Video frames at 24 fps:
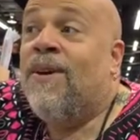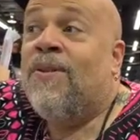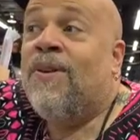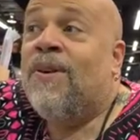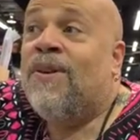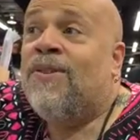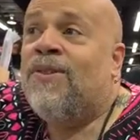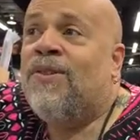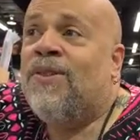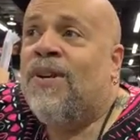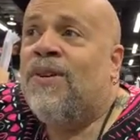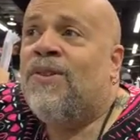no,
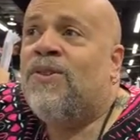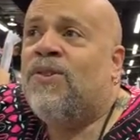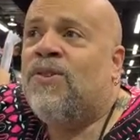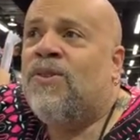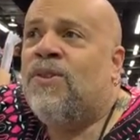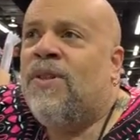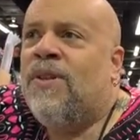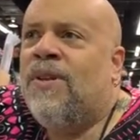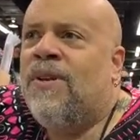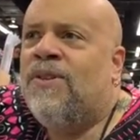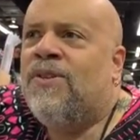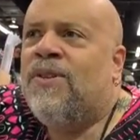
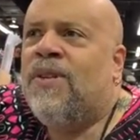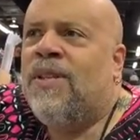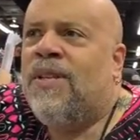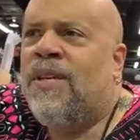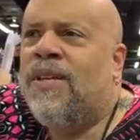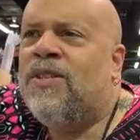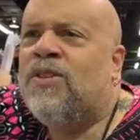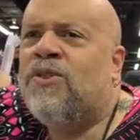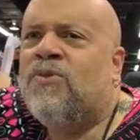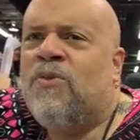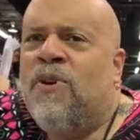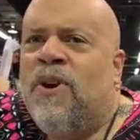there's at
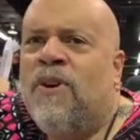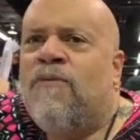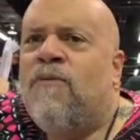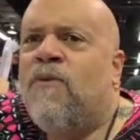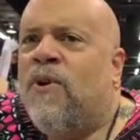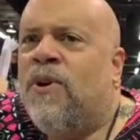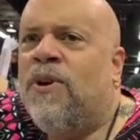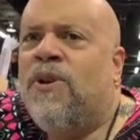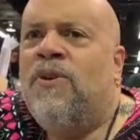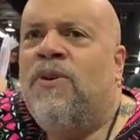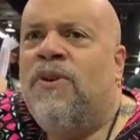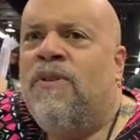least 3 or
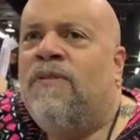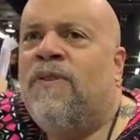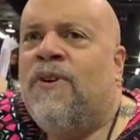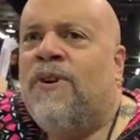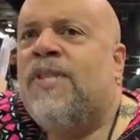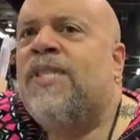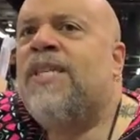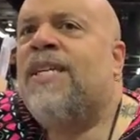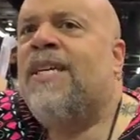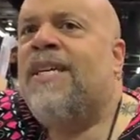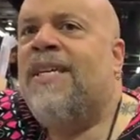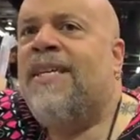4
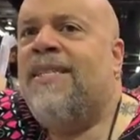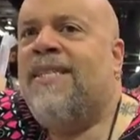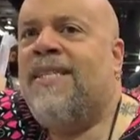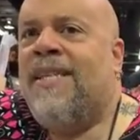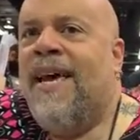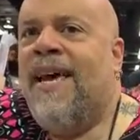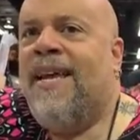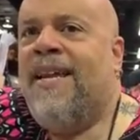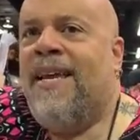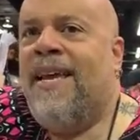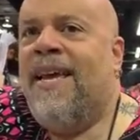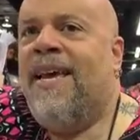universities
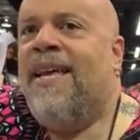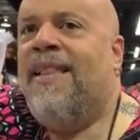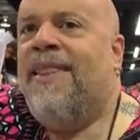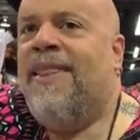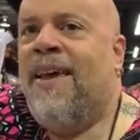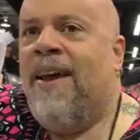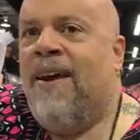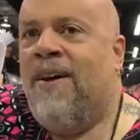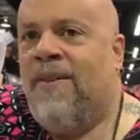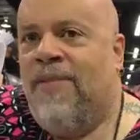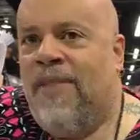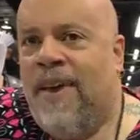that in
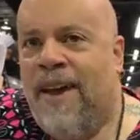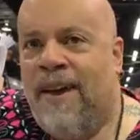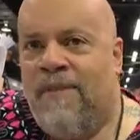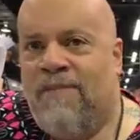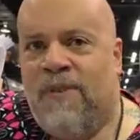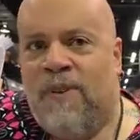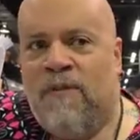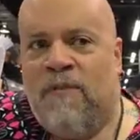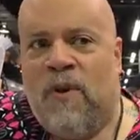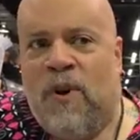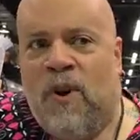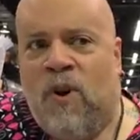there they have
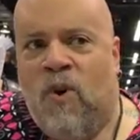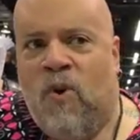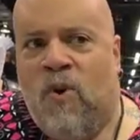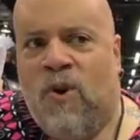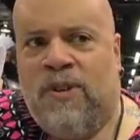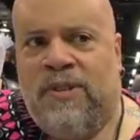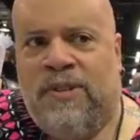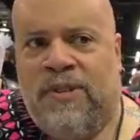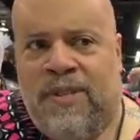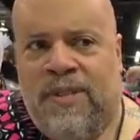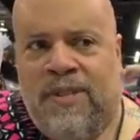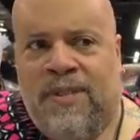different
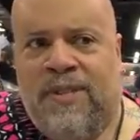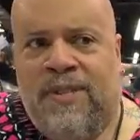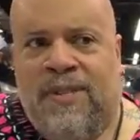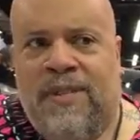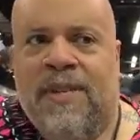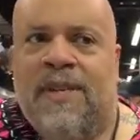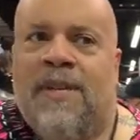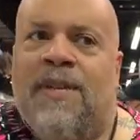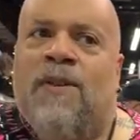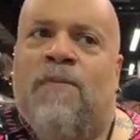courses.